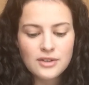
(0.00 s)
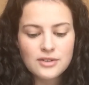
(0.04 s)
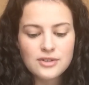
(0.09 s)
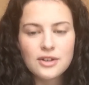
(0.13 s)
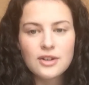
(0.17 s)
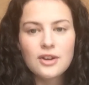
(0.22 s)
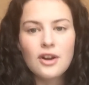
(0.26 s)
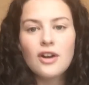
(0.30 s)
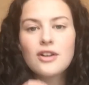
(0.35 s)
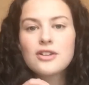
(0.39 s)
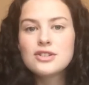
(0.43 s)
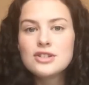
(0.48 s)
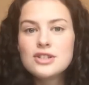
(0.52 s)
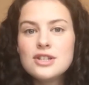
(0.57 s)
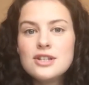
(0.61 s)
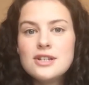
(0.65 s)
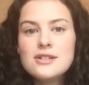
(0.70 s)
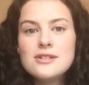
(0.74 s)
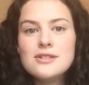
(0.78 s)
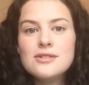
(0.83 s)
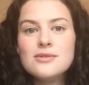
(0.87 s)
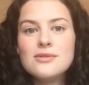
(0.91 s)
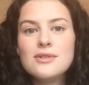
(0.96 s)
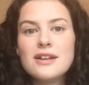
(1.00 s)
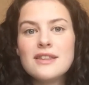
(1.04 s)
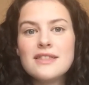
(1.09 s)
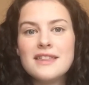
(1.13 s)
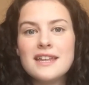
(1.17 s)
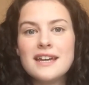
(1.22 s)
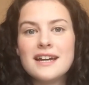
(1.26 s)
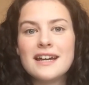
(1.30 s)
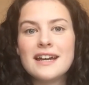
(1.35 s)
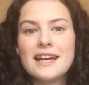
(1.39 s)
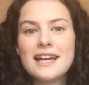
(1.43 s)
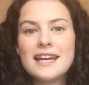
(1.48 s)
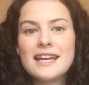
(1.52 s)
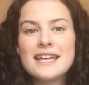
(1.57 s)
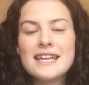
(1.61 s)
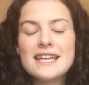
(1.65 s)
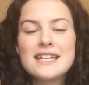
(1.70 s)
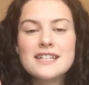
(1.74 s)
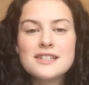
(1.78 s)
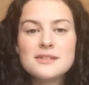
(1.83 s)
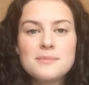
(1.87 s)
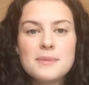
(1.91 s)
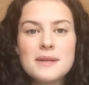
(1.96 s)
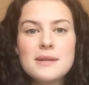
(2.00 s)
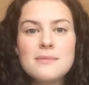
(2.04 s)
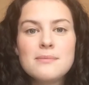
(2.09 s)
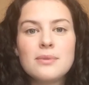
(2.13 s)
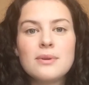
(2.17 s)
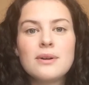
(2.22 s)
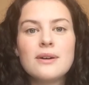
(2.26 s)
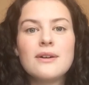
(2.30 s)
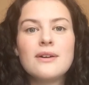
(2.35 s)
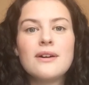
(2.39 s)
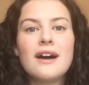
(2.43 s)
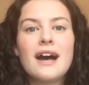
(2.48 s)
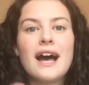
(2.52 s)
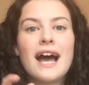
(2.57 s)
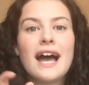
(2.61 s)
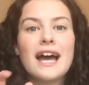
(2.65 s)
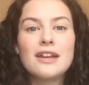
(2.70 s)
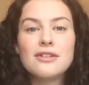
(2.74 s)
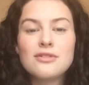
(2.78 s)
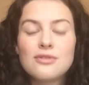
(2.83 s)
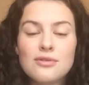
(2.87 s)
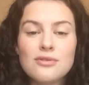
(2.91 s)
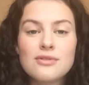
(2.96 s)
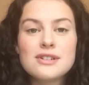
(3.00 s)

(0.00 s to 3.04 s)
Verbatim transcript: So God knew that his people had